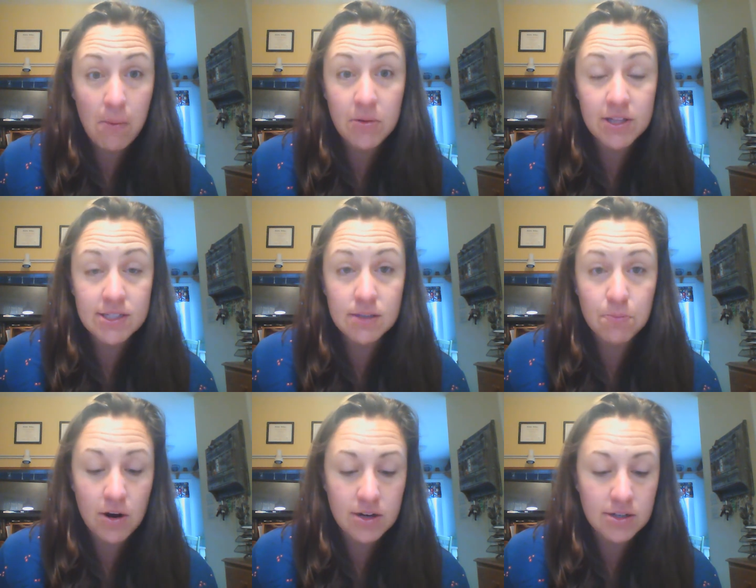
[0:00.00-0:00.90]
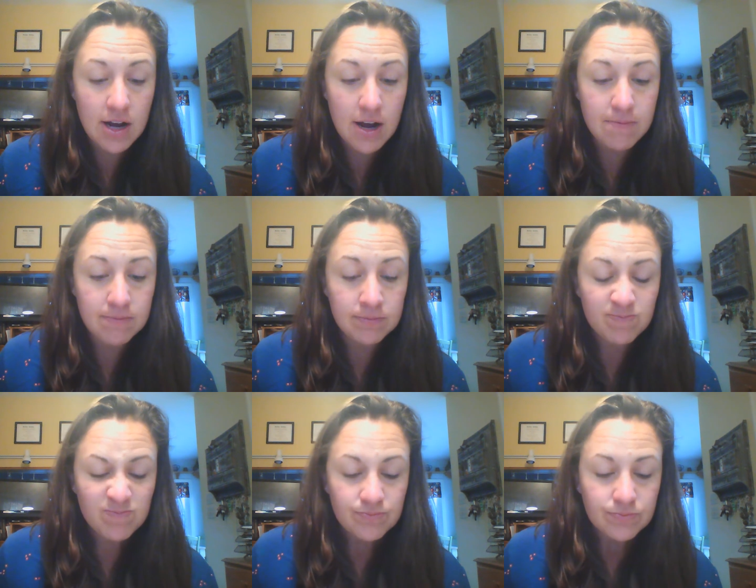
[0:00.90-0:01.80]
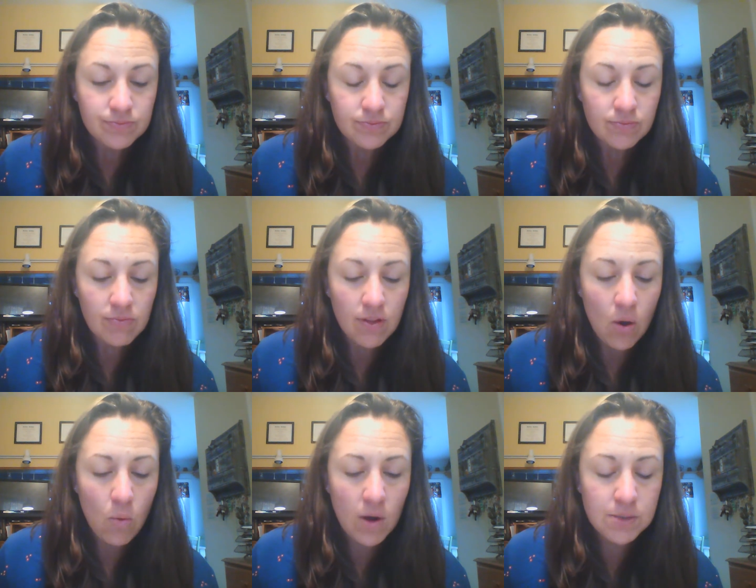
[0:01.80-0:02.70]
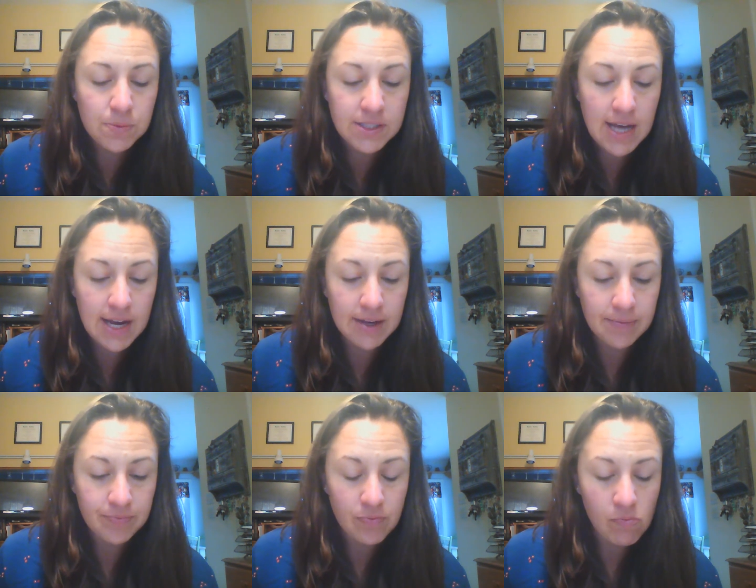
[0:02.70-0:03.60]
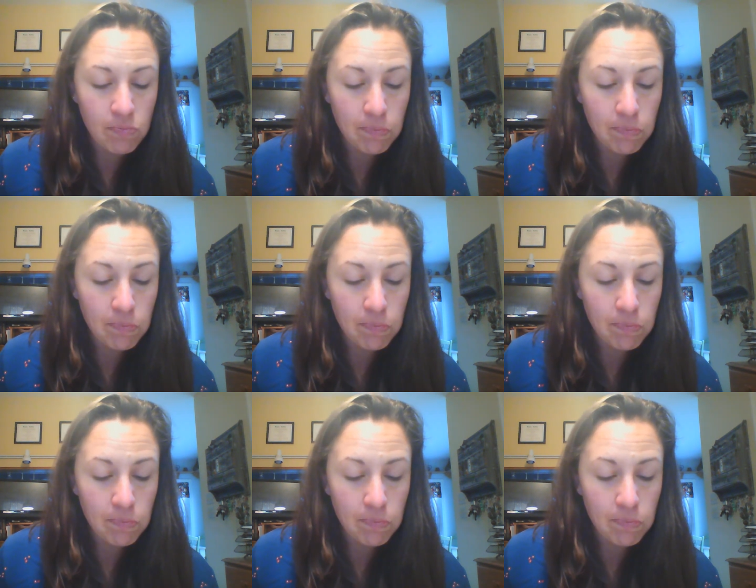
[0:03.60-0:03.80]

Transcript: Remember, this is per watts per second.